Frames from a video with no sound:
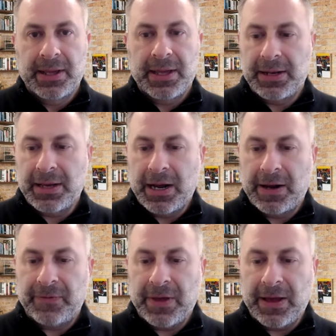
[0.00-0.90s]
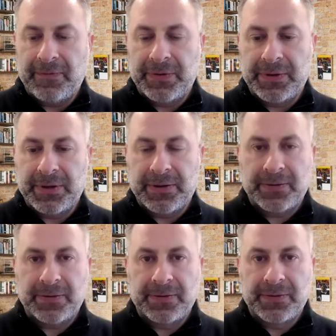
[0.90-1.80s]
and have
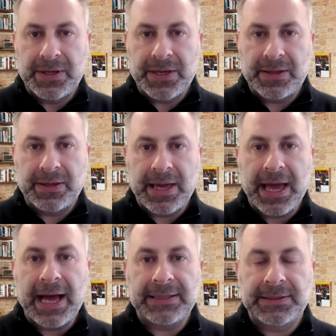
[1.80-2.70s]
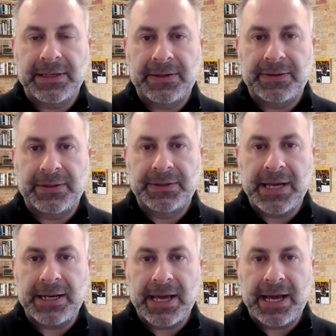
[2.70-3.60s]
the asset, the
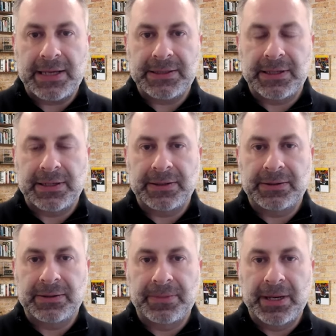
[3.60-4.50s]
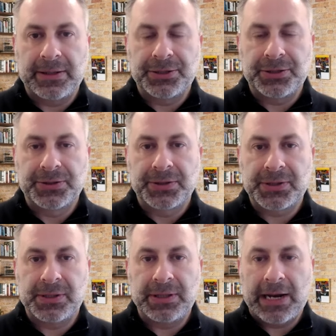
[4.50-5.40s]
debt asset that the bank is using
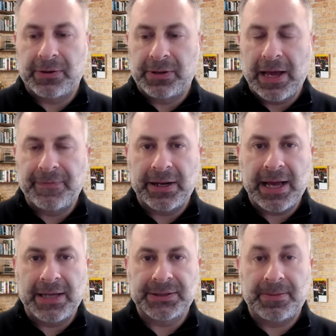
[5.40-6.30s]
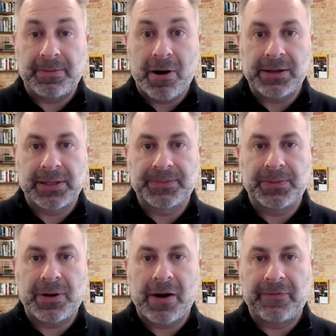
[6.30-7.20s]
as collateral, have that asset marked up
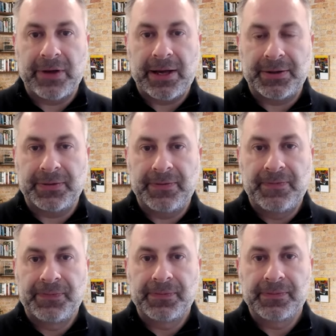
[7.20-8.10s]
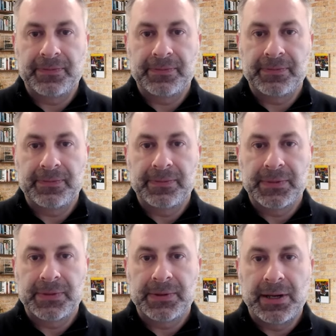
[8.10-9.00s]
to par value,
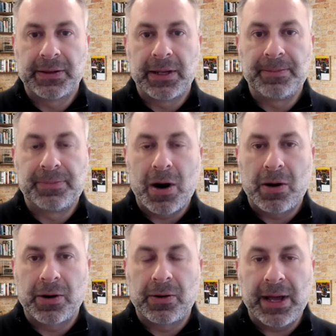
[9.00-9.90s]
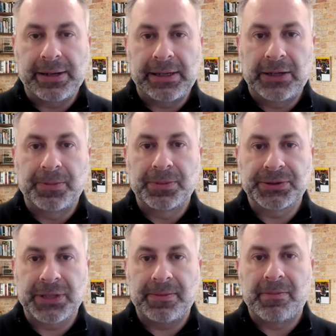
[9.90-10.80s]
and then borrow at
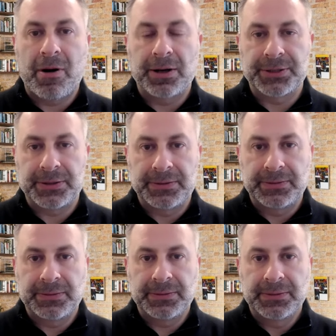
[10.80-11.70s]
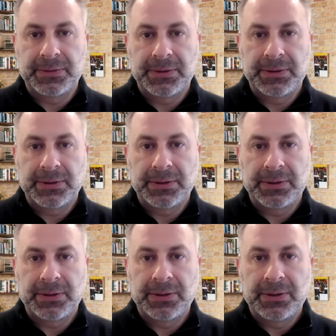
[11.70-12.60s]
100% margin
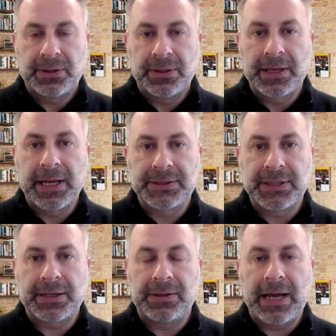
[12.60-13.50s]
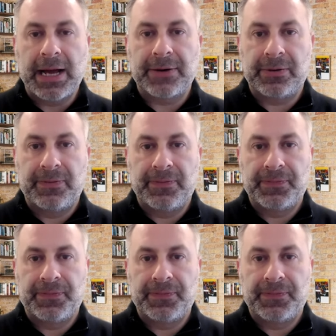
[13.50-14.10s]
against that collateral.